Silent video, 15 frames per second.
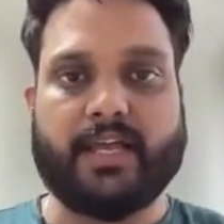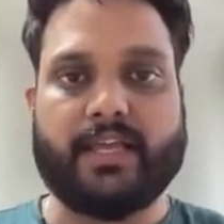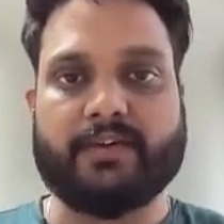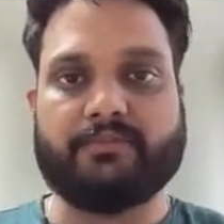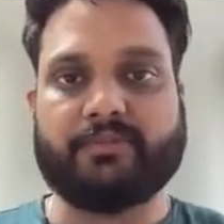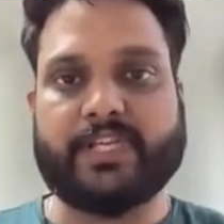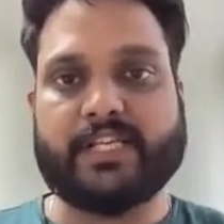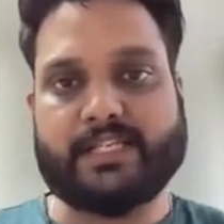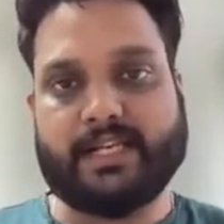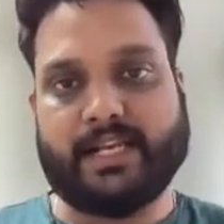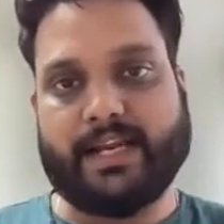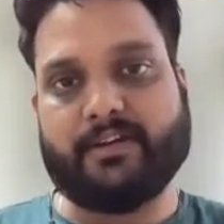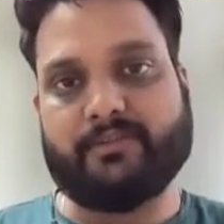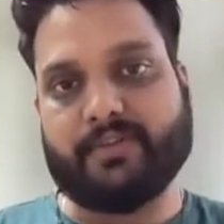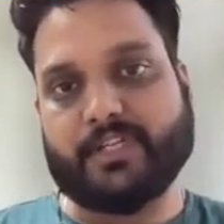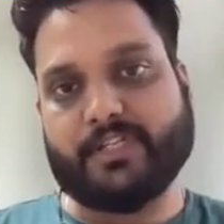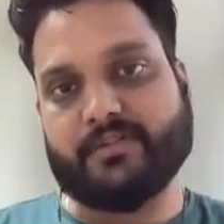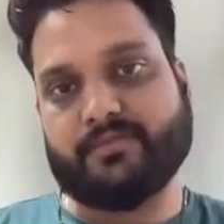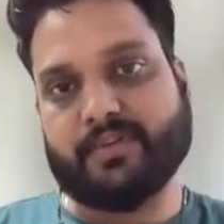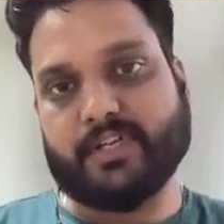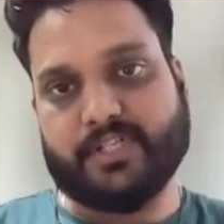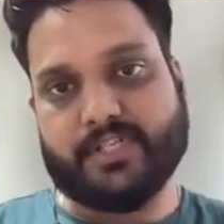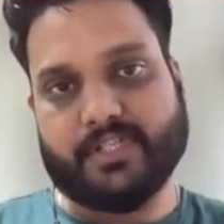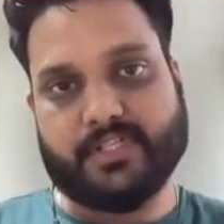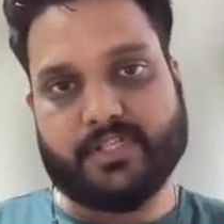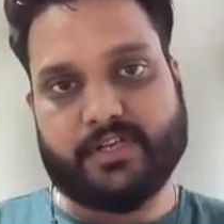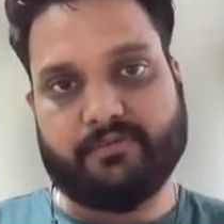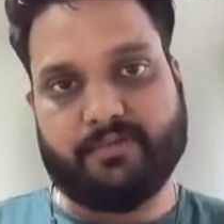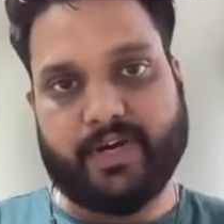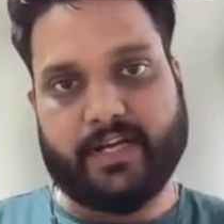have these client fetcher functions
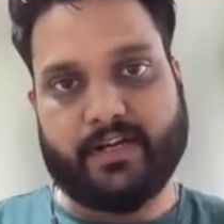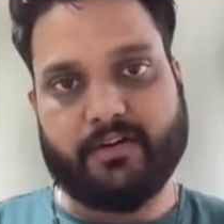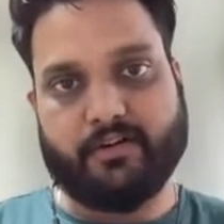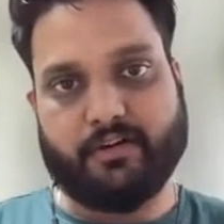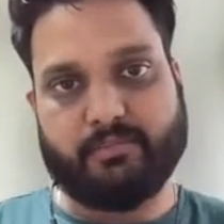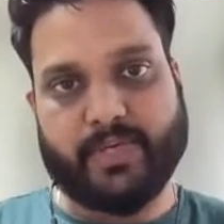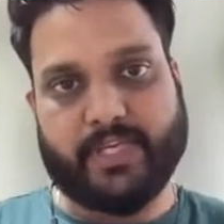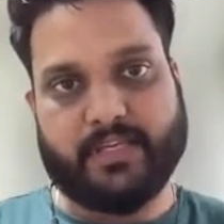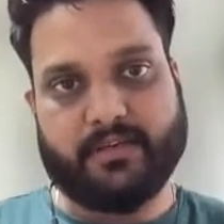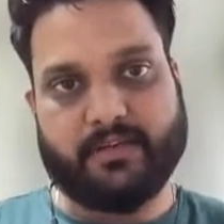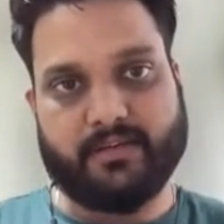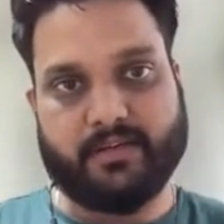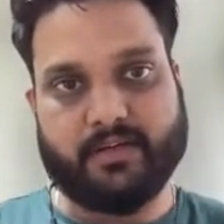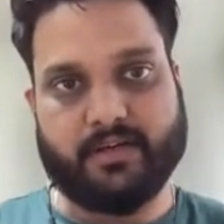defined on my